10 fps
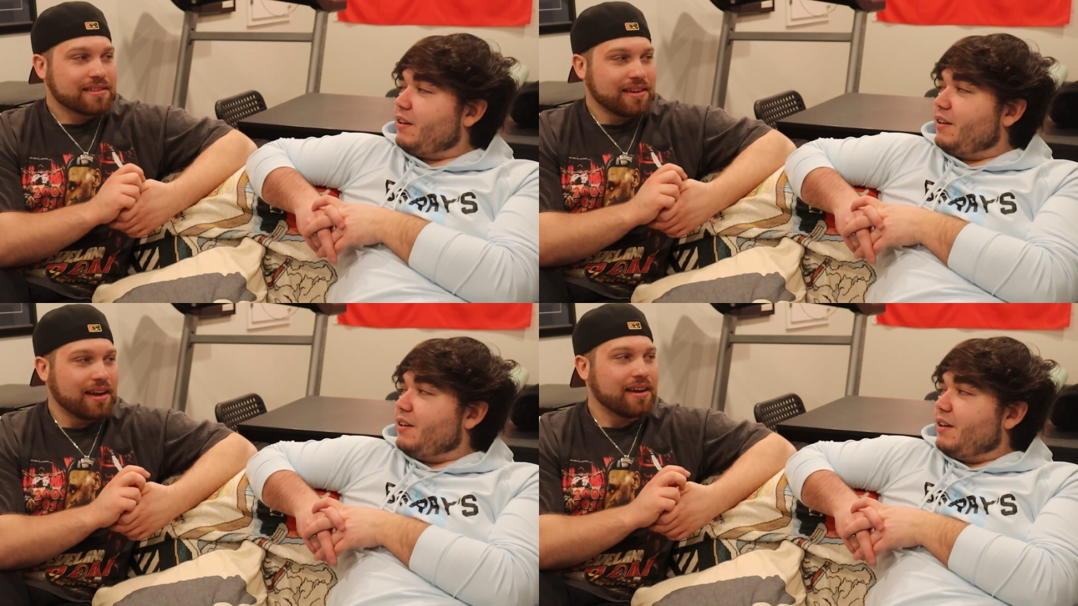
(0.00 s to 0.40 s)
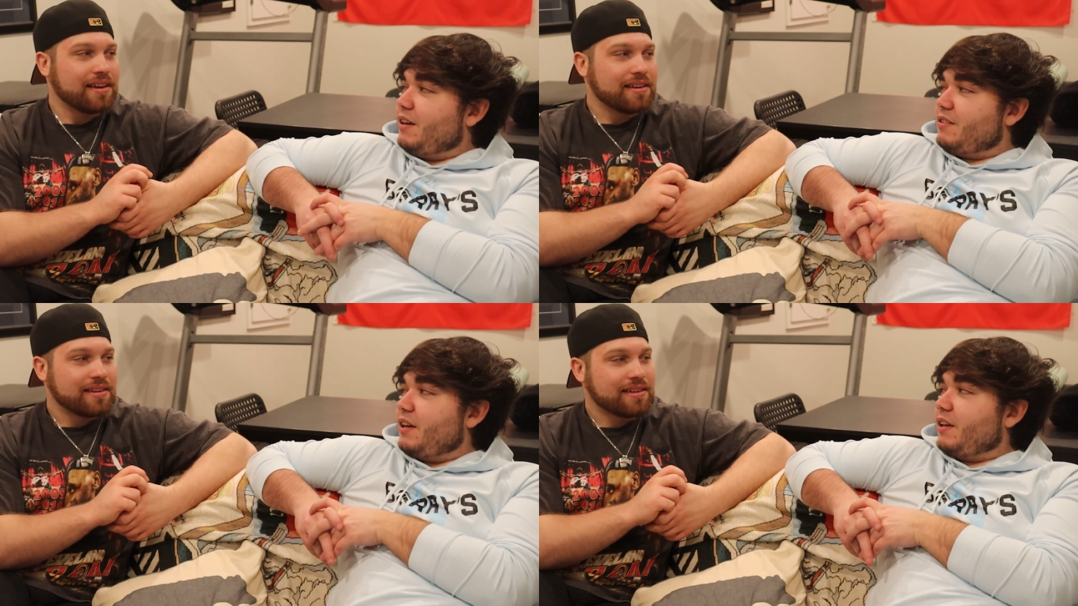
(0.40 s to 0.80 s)
Speaker 1: Yeah.
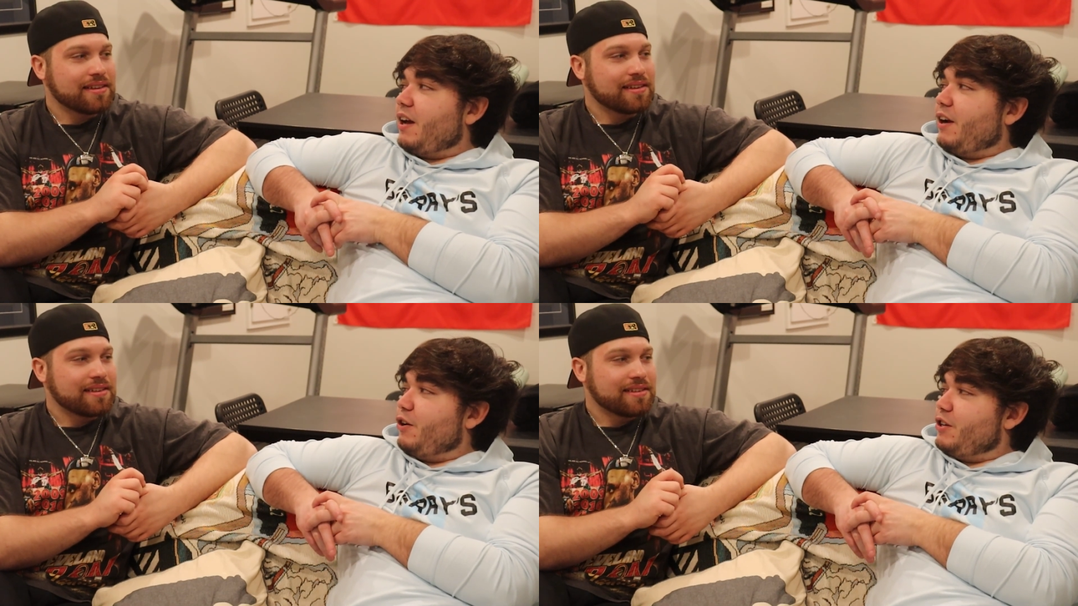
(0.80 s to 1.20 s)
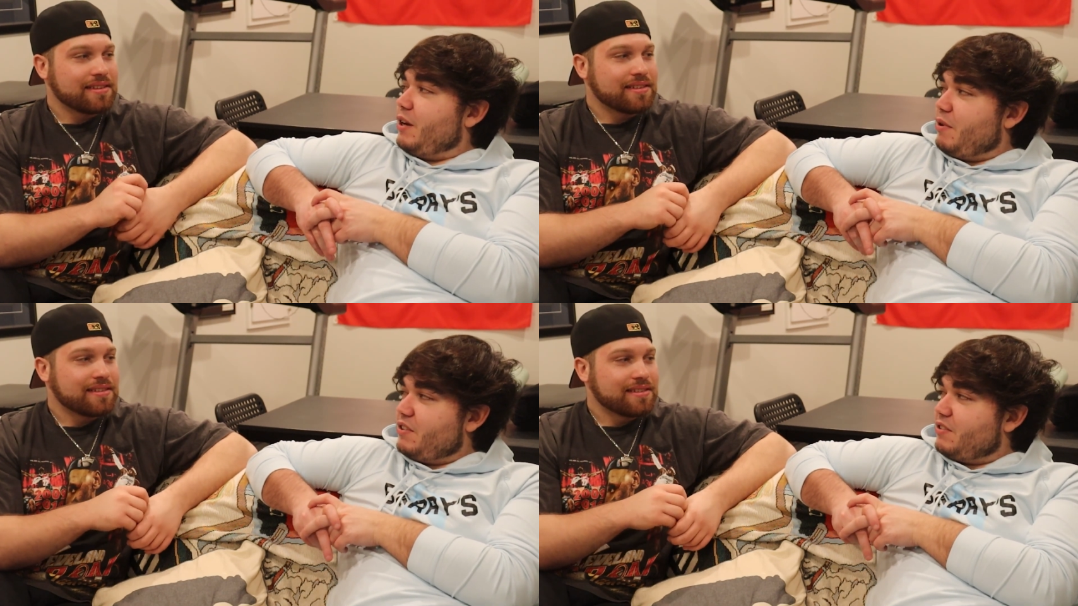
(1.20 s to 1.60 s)
He's like yeah I heard you hit
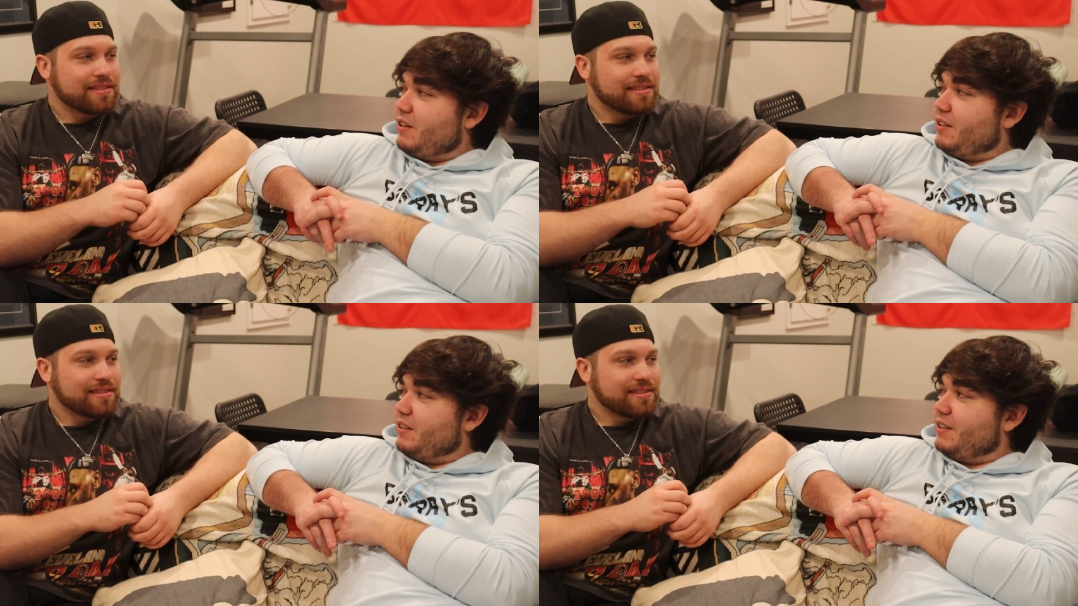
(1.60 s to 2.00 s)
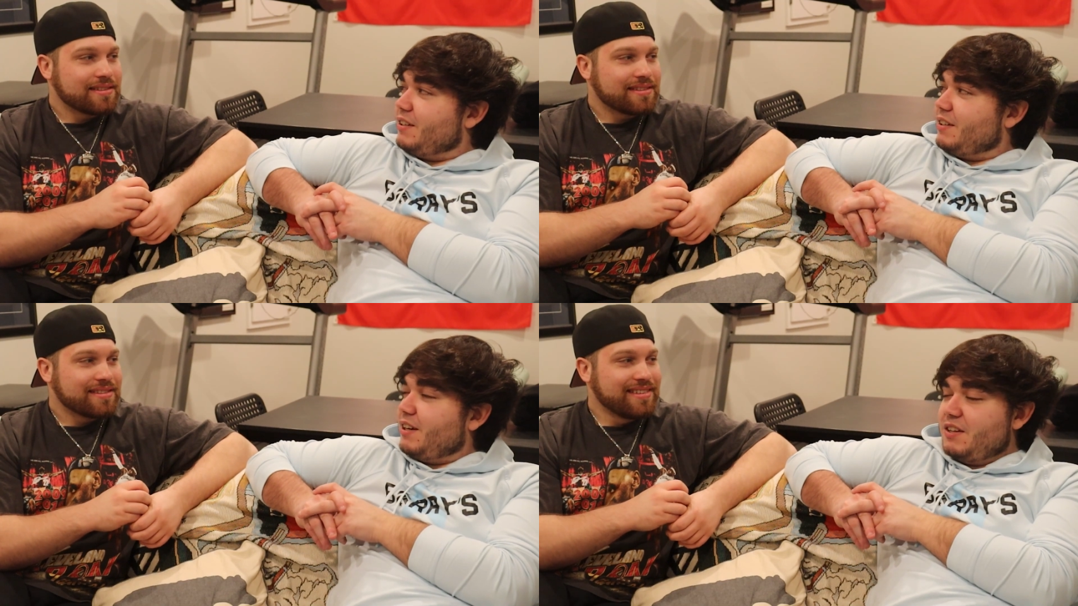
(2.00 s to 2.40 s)
my son
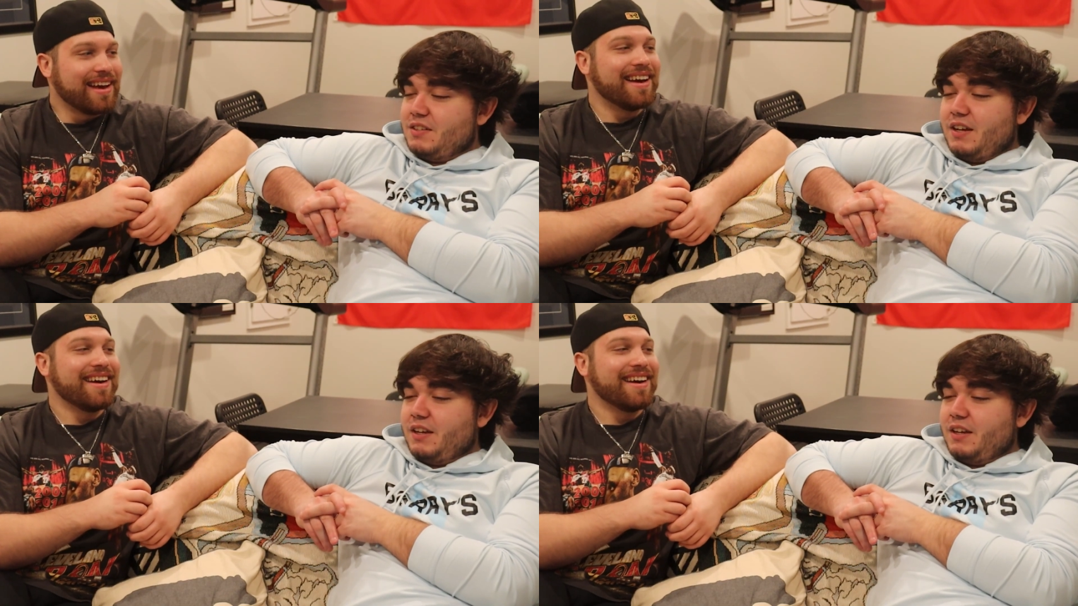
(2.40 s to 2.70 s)
he's yeah.